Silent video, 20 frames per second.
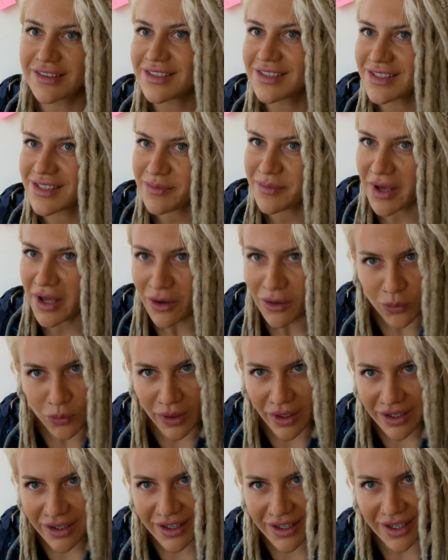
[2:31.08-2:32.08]
doesn't matter
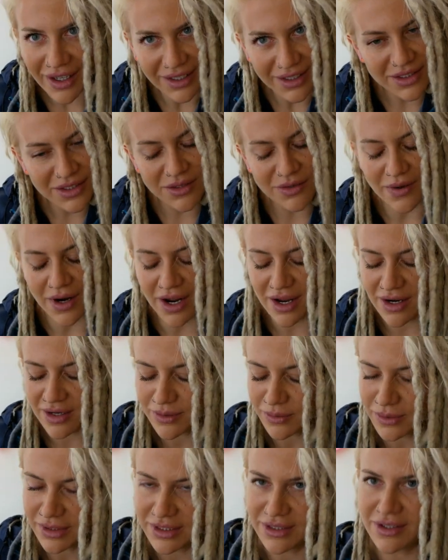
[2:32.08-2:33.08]
what it is,
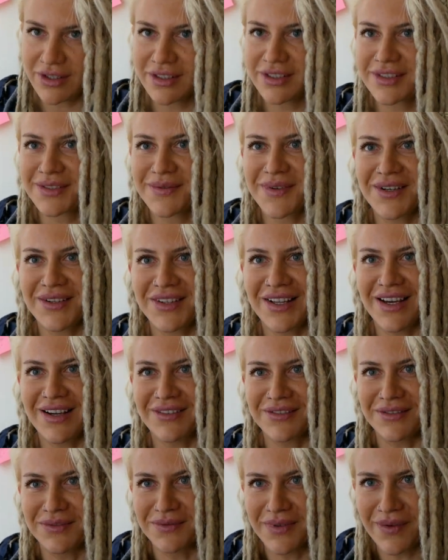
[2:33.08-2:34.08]
right? We talked about
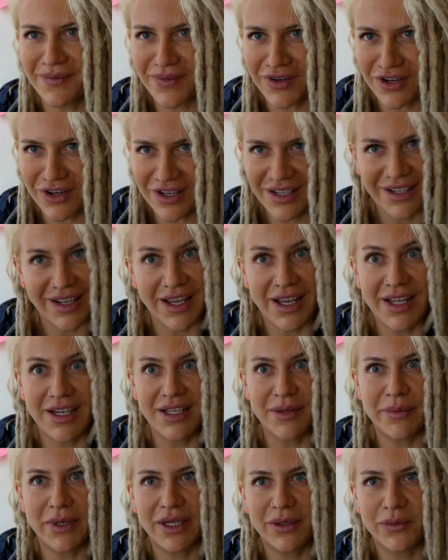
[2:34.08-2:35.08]
that, remember?
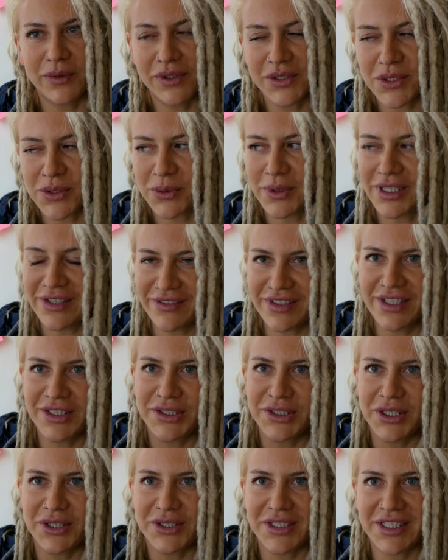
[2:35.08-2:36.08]
Any bike will do, even
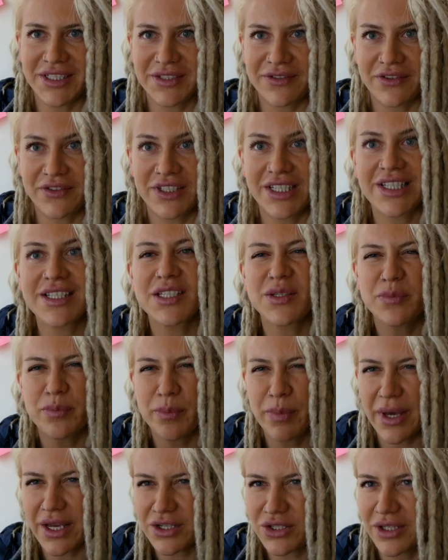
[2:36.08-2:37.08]
a DR650,
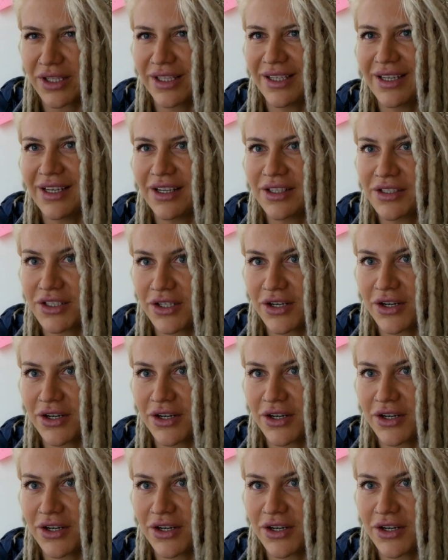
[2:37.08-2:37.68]
especially a